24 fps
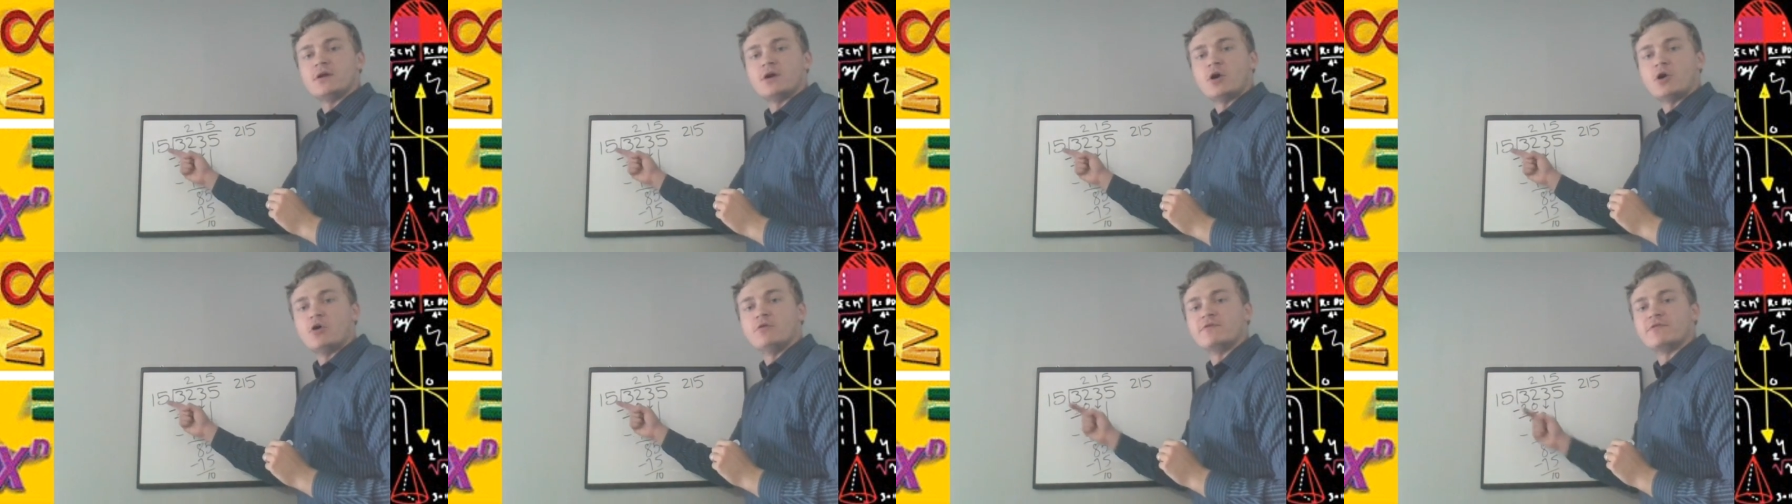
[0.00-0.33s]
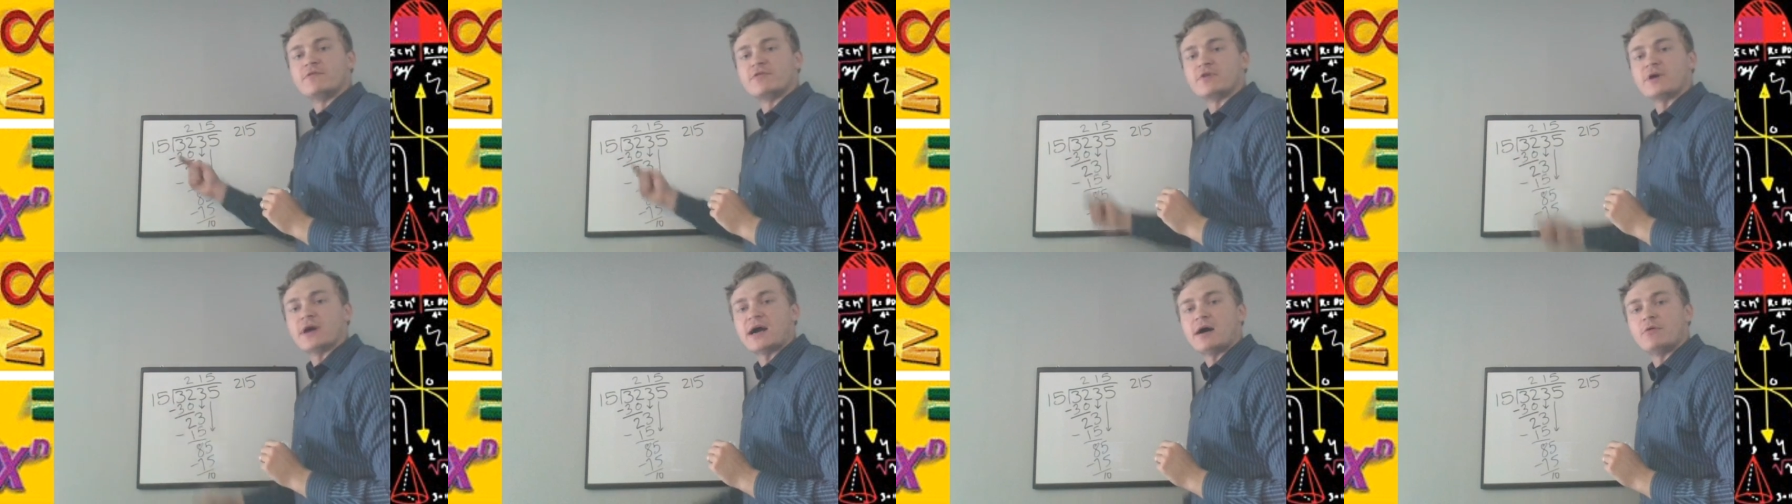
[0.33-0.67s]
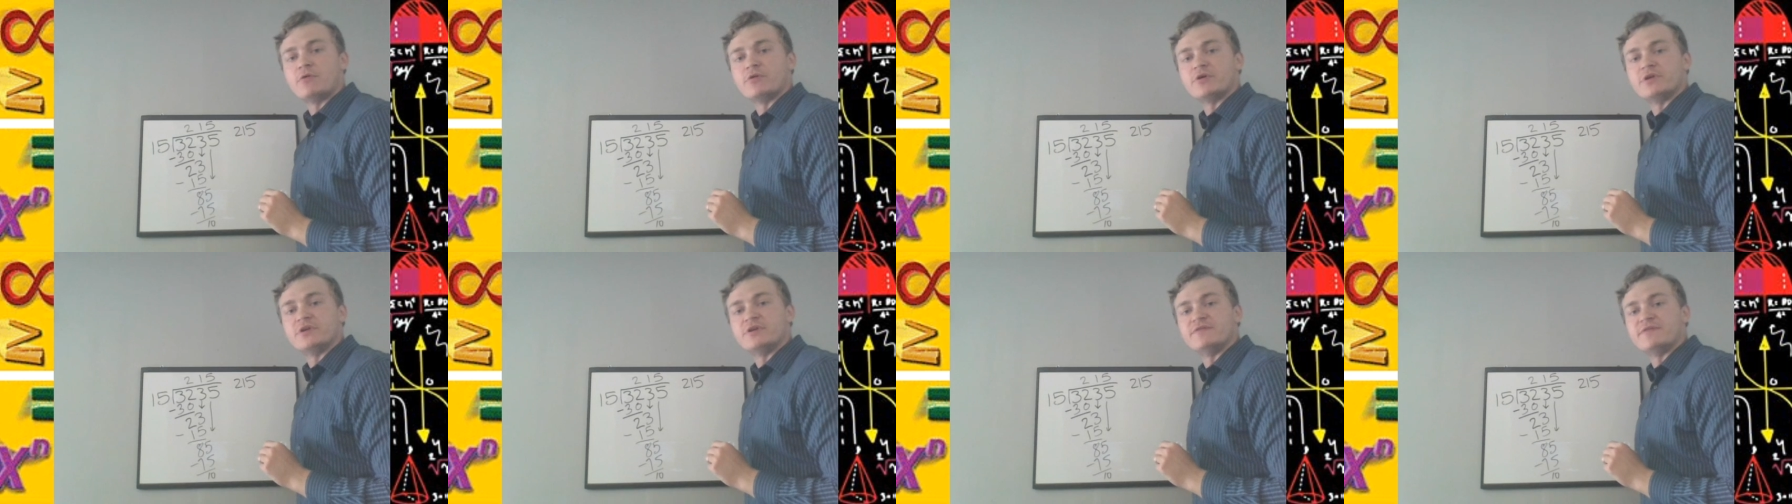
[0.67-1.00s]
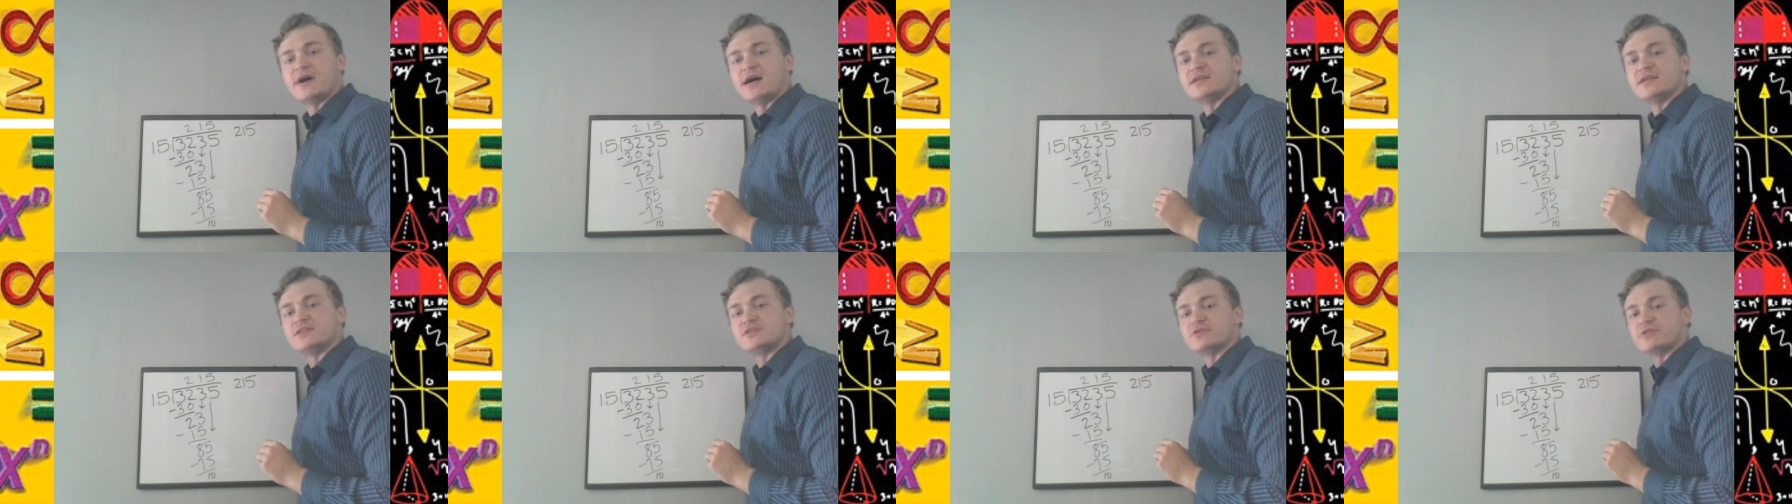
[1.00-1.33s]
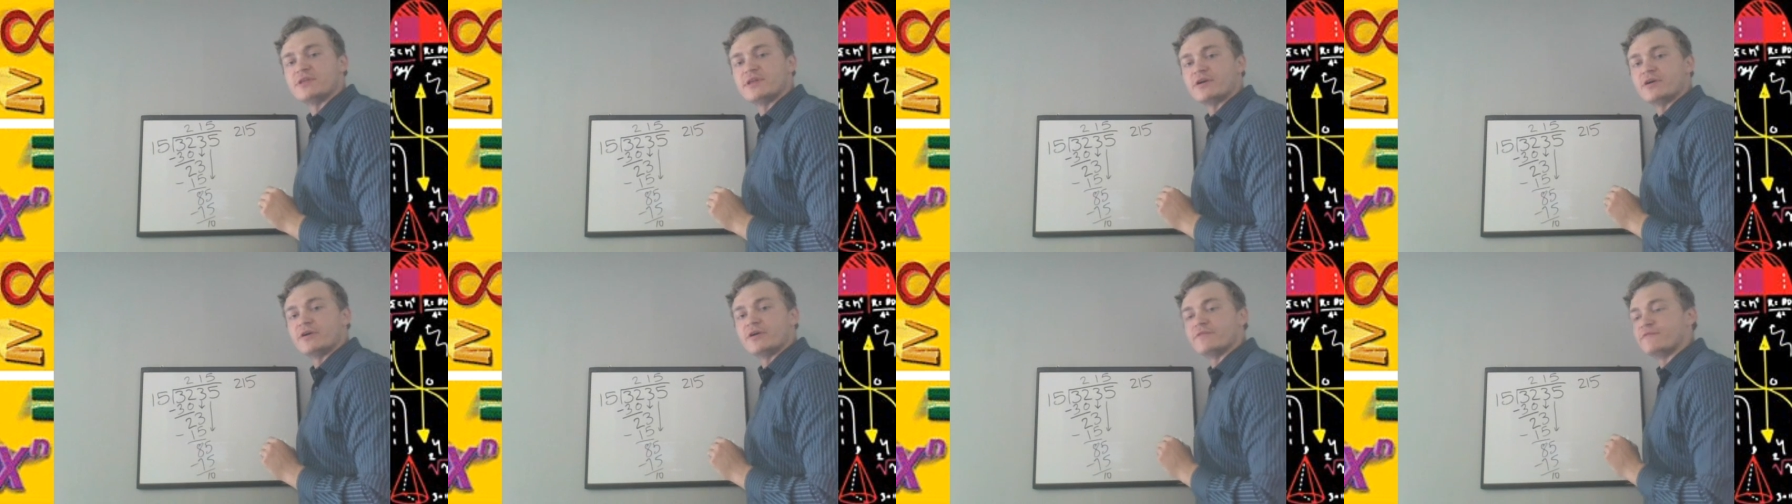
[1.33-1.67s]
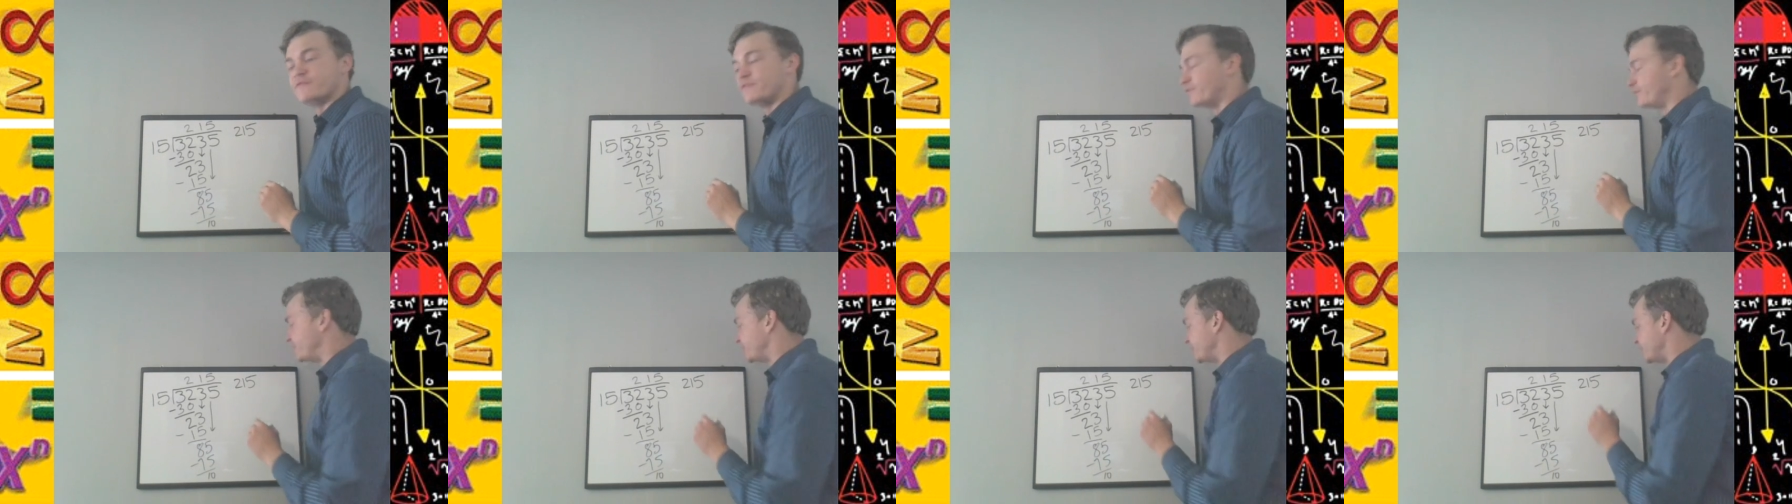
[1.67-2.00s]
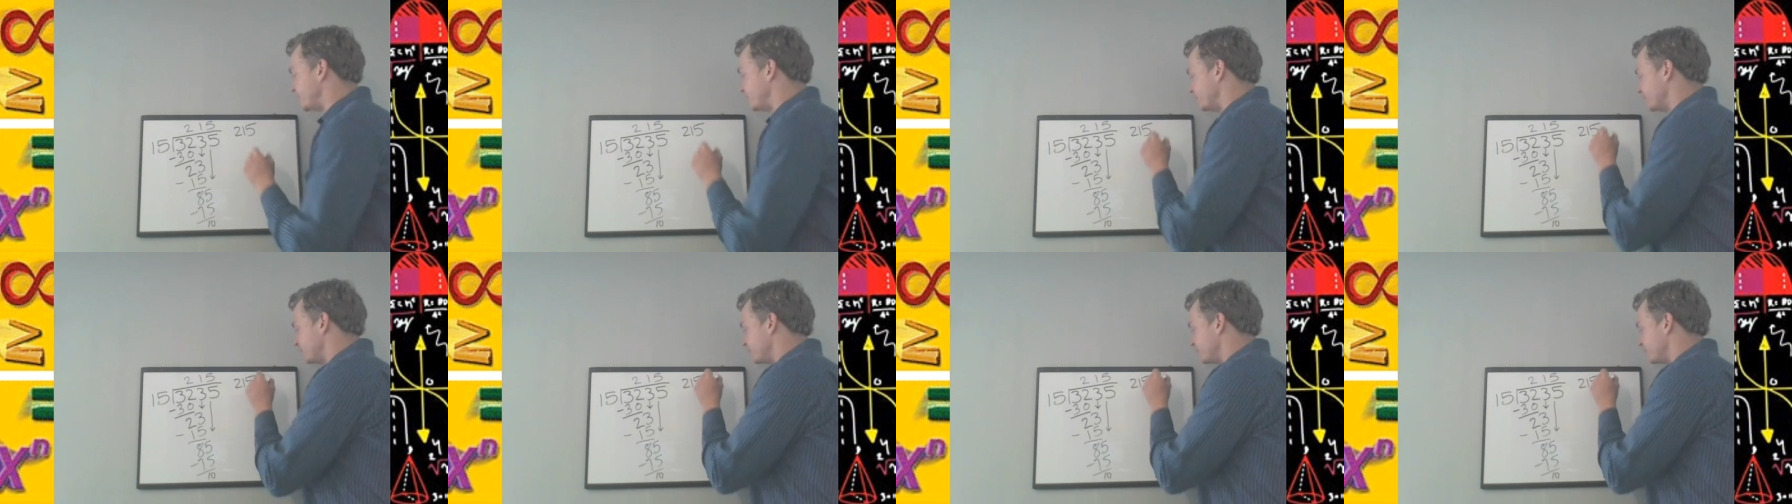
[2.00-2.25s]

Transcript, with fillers: over our divisor there of 15.